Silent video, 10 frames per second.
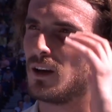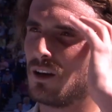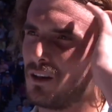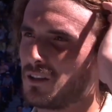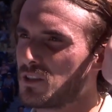
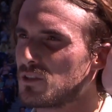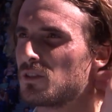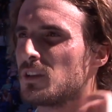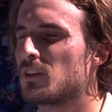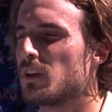
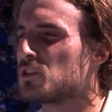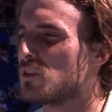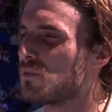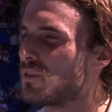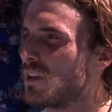Zizou did a great
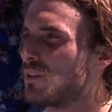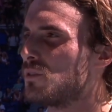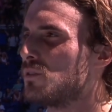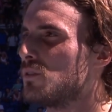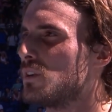job today
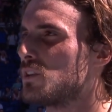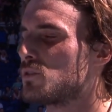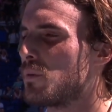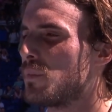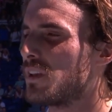to
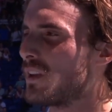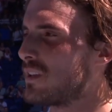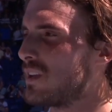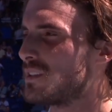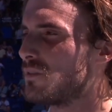try and make it
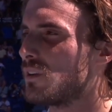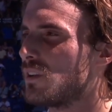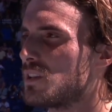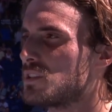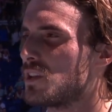as
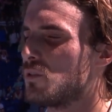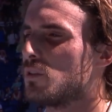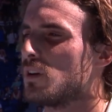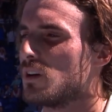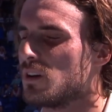difficult as he
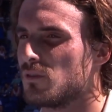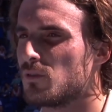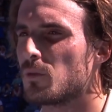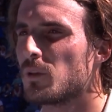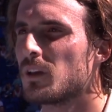could
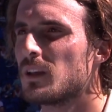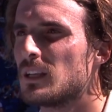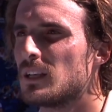for me.